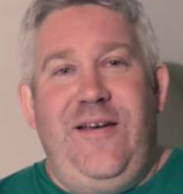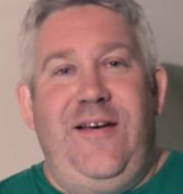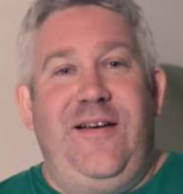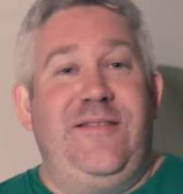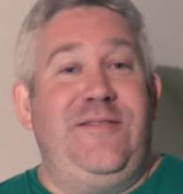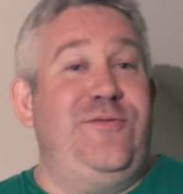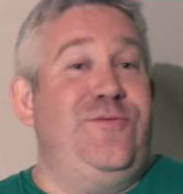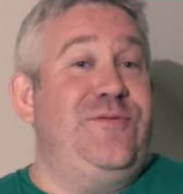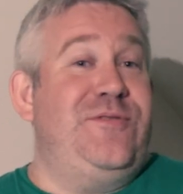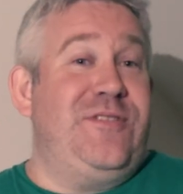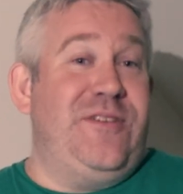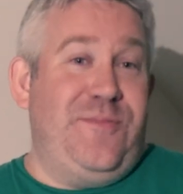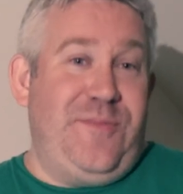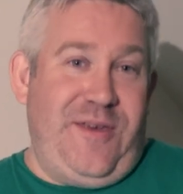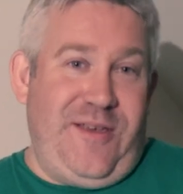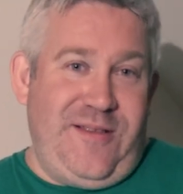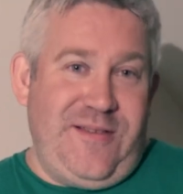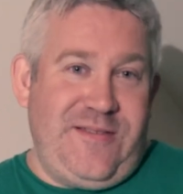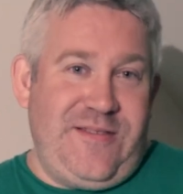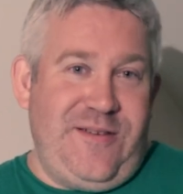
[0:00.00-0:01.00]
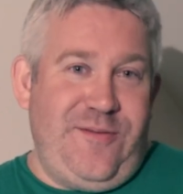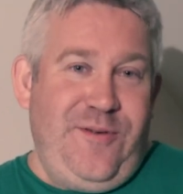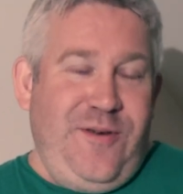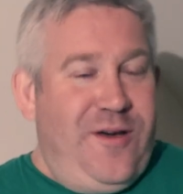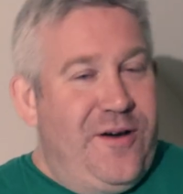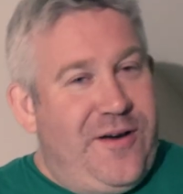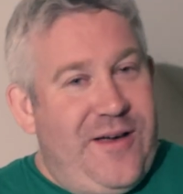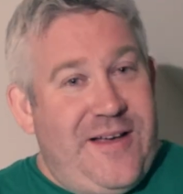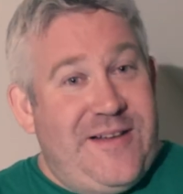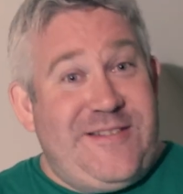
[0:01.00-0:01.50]
that also means that
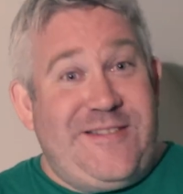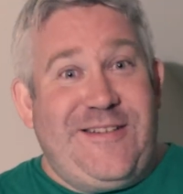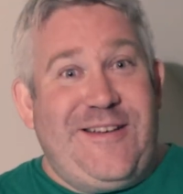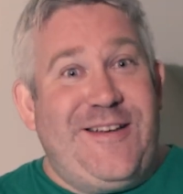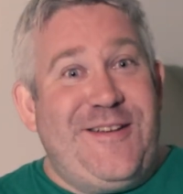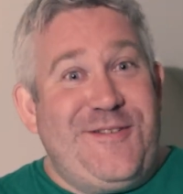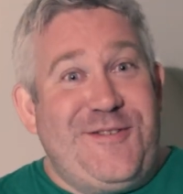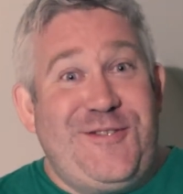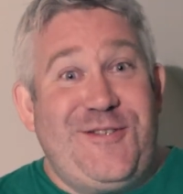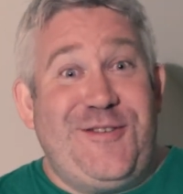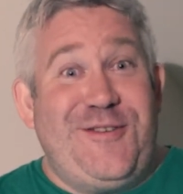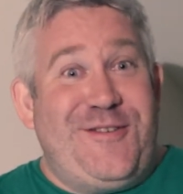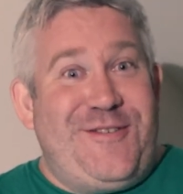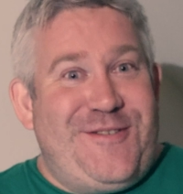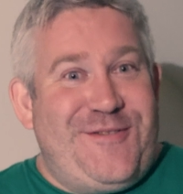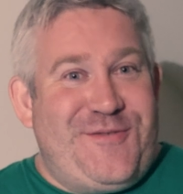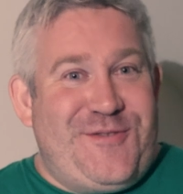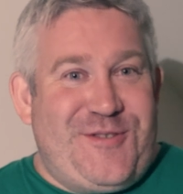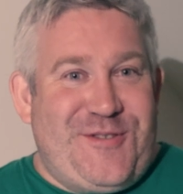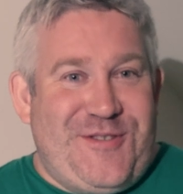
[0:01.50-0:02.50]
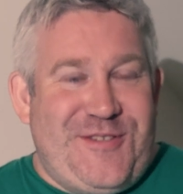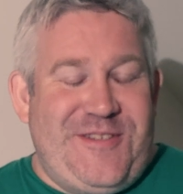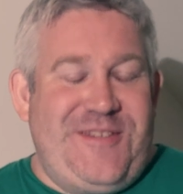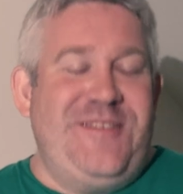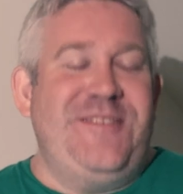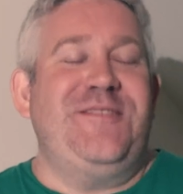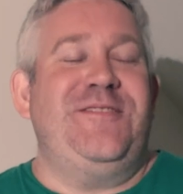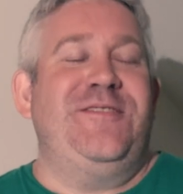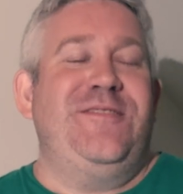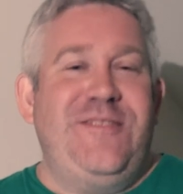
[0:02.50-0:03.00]
we are heading into Eurovision
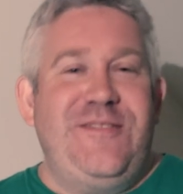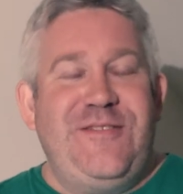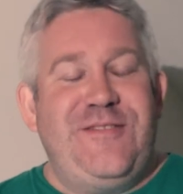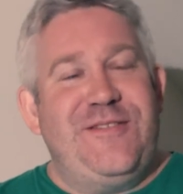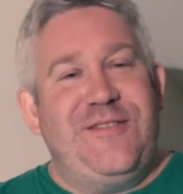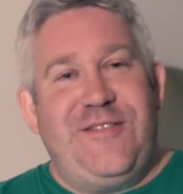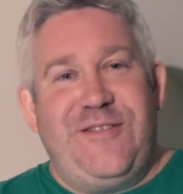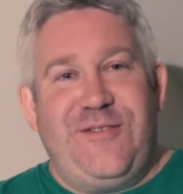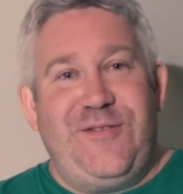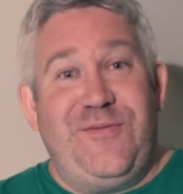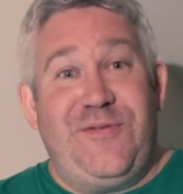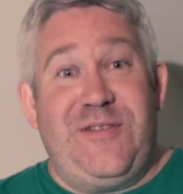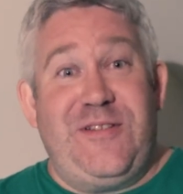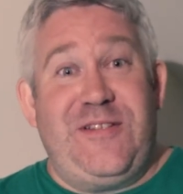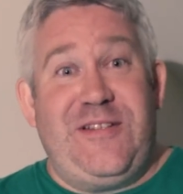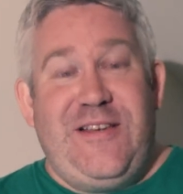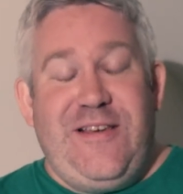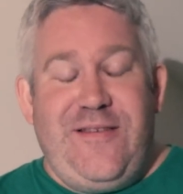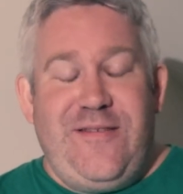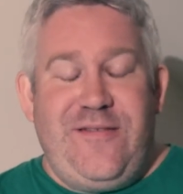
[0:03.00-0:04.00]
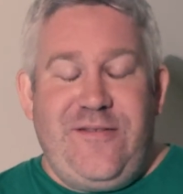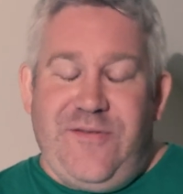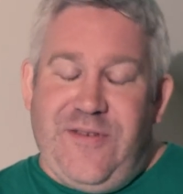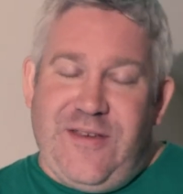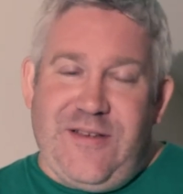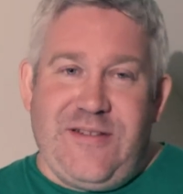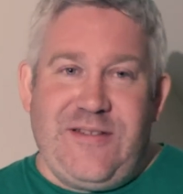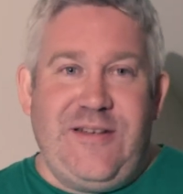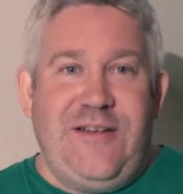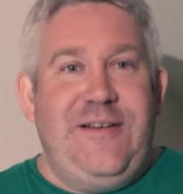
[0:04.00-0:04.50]
season, into the sort of the teeth of
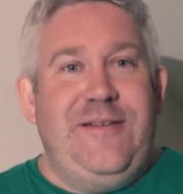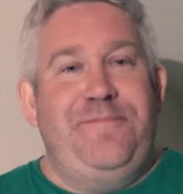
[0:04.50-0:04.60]
it.